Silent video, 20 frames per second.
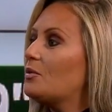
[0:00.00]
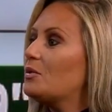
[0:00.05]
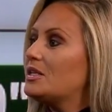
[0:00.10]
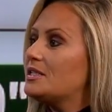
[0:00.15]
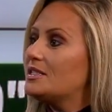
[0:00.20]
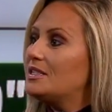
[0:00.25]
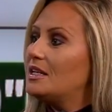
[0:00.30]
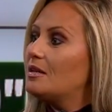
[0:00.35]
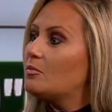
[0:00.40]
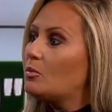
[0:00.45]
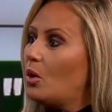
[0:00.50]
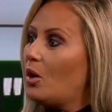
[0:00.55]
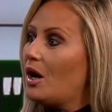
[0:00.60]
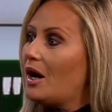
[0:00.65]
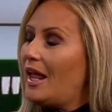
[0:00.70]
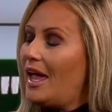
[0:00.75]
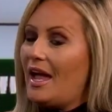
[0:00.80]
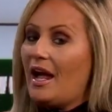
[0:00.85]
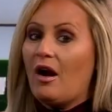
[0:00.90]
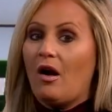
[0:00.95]
We see it more
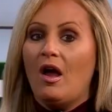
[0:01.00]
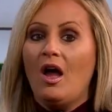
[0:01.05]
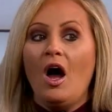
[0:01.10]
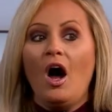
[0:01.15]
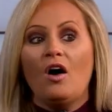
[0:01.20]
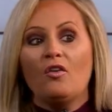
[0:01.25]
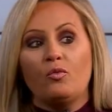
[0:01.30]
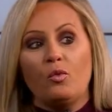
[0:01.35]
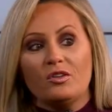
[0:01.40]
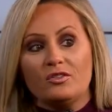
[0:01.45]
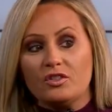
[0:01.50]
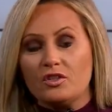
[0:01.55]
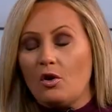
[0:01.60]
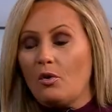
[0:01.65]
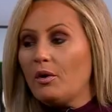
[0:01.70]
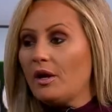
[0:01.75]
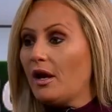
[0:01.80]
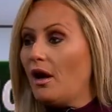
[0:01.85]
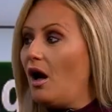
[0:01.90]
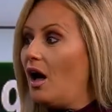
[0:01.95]
on air of what's
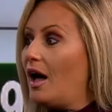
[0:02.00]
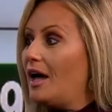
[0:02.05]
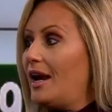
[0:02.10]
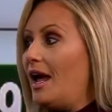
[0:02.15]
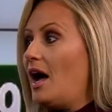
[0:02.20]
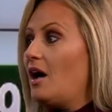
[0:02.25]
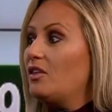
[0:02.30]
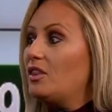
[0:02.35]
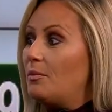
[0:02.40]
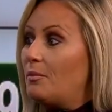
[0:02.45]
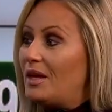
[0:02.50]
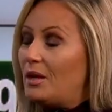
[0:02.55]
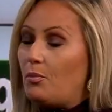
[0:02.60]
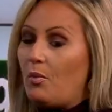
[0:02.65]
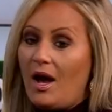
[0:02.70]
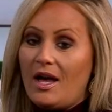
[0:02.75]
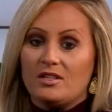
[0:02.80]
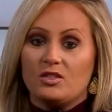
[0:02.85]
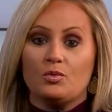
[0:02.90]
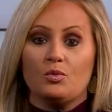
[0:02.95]
going on out in the
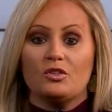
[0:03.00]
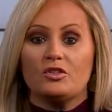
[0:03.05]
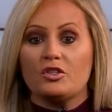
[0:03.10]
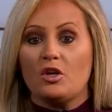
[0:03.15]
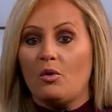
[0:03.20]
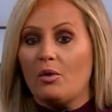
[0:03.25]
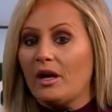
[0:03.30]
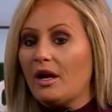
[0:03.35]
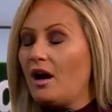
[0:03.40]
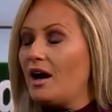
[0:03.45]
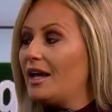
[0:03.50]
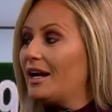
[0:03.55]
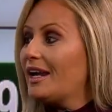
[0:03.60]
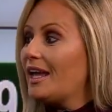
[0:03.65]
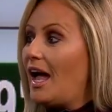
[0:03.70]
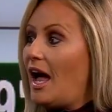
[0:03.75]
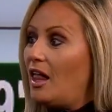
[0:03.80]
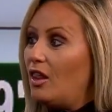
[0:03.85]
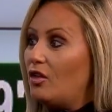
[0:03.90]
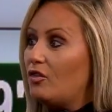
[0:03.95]
Midwest, what's going on in
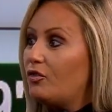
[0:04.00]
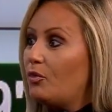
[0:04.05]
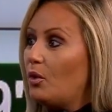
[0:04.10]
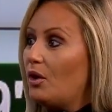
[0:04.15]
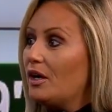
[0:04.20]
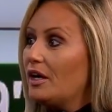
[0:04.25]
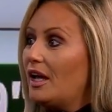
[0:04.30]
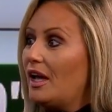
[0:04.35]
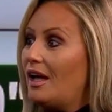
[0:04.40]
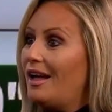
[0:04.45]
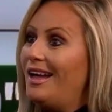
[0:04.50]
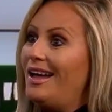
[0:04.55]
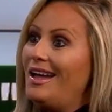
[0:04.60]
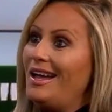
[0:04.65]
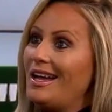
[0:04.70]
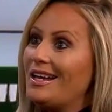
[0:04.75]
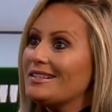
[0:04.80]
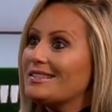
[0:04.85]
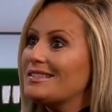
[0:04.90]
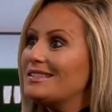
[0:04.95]
California.
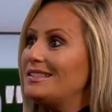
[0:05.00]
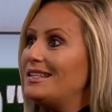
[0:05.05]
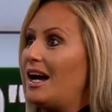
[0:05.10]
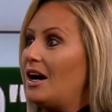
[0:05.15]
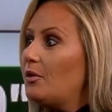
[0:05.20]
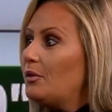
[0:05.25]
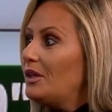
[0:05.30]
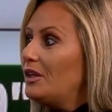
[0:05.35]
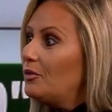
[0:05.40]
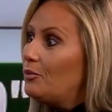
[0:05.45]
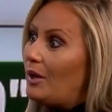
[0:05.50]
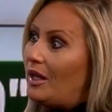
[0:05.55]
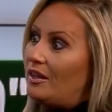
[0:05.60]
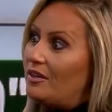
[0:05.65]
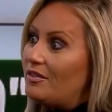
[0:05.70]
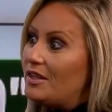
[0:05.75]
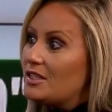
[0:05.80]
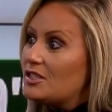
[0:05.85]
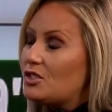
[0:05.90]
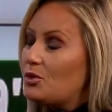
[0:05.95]
It's not really
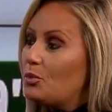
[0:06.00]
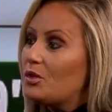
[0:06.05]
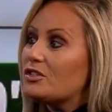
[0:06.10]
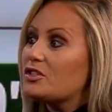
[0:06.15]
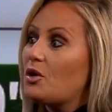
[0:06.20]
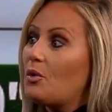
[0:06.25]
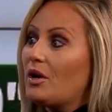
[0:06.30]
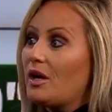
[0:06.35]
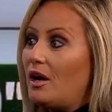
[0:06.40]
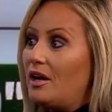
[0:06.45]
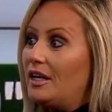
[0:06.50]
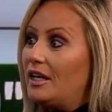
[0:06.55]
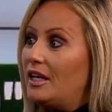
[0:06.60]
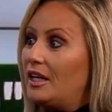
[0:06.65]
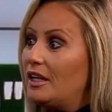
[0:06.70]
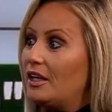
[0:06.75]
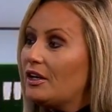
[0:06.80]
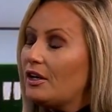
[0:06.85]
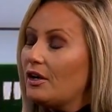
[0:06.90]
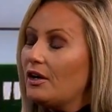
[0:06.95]
relevant to what's going on
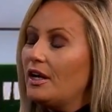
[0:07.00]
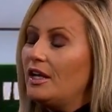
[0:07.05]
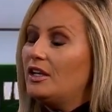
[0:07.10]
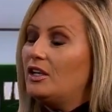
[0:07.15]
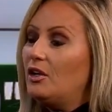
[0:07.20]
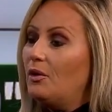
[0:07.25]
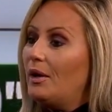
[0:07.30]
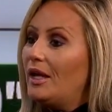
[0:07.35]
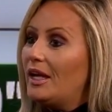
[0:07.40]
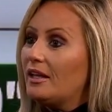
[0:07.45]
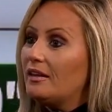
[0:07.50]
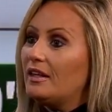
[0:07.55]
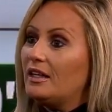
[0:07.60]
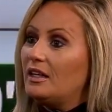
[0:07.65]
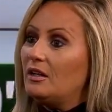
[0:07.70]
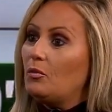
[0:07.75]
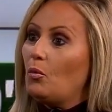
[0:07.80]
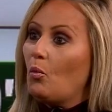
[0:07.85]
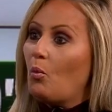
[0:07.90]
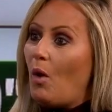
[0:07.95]
here in New
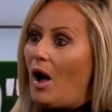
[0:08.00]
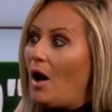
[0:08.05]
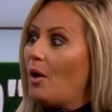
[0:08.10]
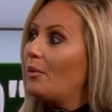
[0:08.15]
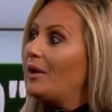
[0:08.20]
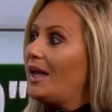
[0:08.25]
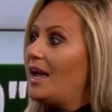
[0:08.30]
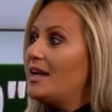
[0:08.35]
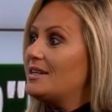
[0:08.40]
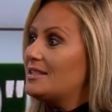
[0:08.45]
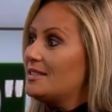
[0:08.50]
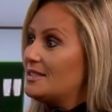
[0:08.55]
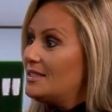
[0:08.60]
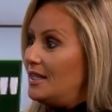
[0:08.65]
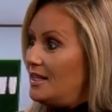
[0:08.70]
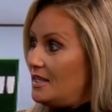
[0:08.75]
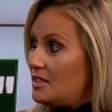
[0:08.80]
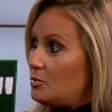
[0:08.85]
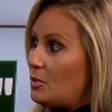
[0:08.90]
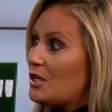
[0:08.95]
England. Wow, we hate to
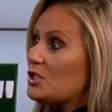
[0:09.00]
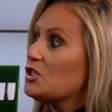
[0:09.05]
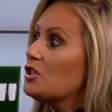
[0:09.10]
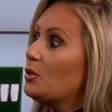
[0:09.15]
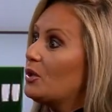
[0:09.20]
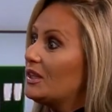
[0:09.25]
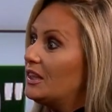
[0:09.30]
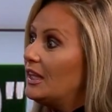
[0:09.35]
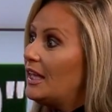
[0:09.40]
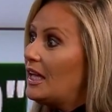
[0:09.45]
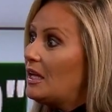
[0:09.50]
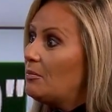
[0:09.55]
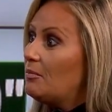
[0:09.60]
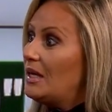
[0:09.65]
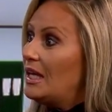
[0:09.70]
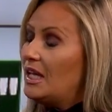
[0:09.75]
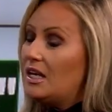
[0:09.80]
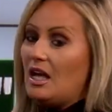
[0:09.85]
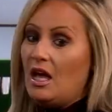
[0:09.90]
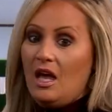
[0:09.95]
see it, especially with Lake
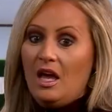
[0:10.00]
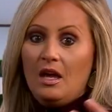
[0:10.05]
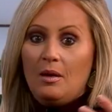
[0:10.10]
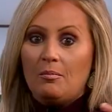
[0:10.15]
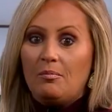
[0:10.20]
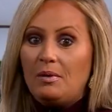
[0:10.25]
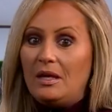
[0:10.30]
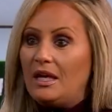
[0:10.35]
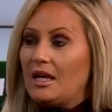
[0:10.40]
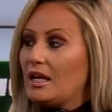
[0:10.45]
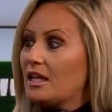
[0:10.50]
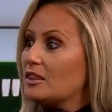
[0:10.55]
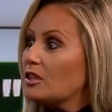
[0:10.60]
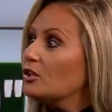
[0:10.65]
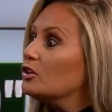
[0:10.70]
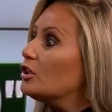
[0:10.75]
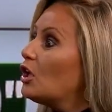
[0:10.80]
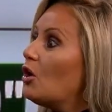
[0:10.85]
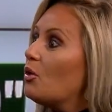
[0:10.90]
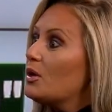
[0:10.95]
Mead being at the
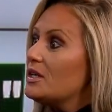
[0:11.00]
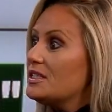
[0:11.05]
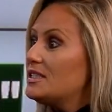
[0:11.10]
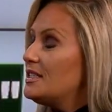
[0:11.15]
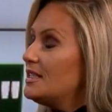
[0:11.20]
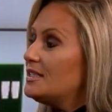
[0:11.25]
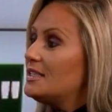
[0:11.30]
lowest sure.